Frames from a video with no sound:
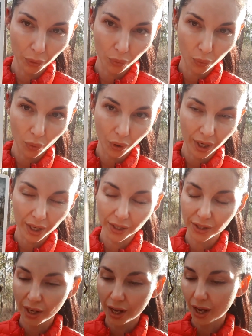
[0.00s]

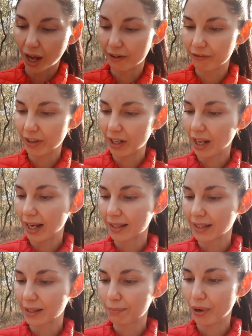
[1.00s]
waters. I feel like
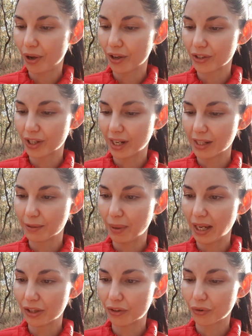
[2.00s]
this person has
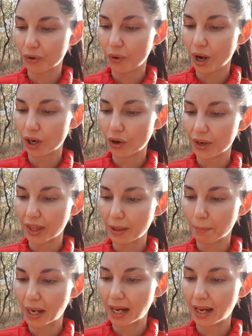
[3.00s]
been through a lot in the
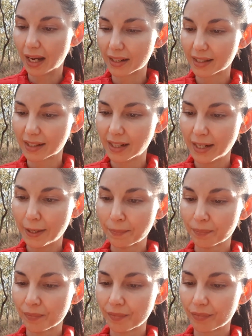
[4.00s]
past.
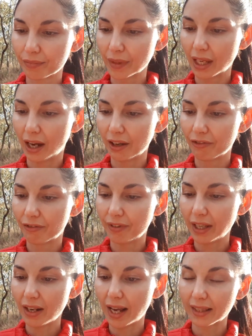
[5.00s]
I
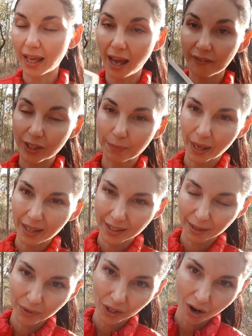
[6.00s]
feel like they have spent
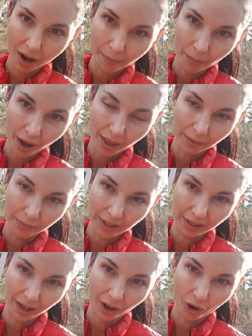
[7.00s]
some time by
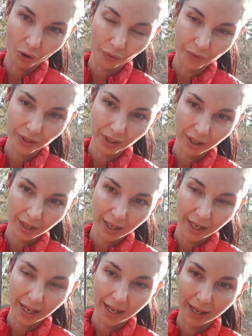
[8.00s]
themselves
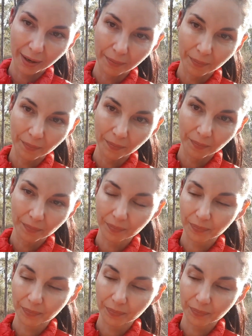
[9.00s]
in